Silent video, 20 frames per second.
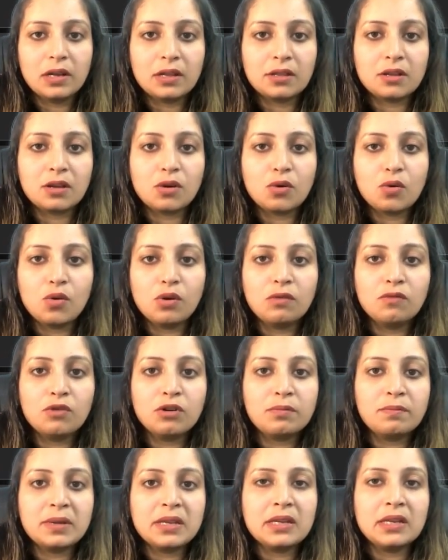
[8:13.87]
The goal
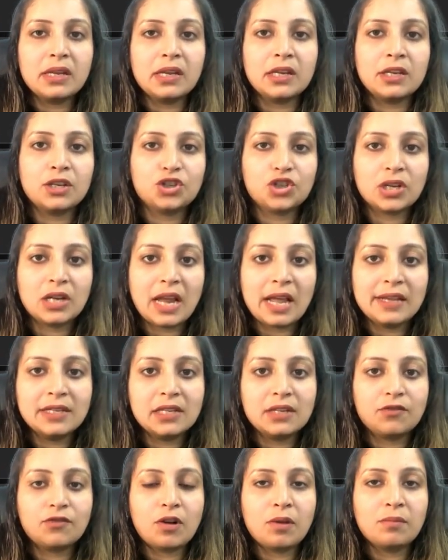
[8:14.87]
would be
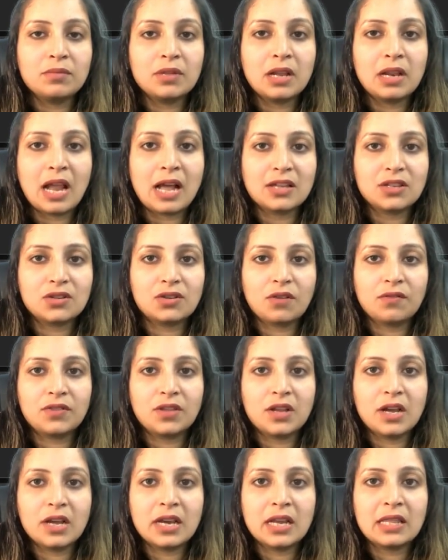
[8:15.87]
initialized from the last of
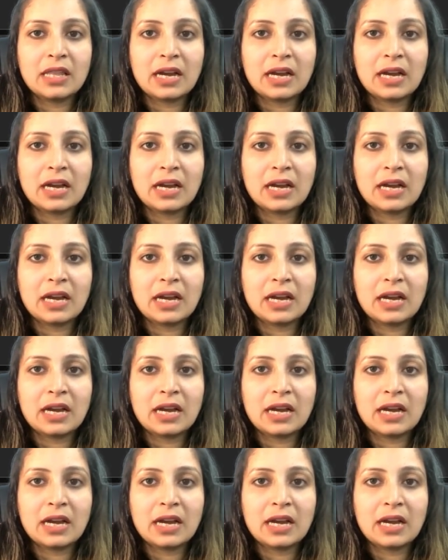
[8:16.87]
the array,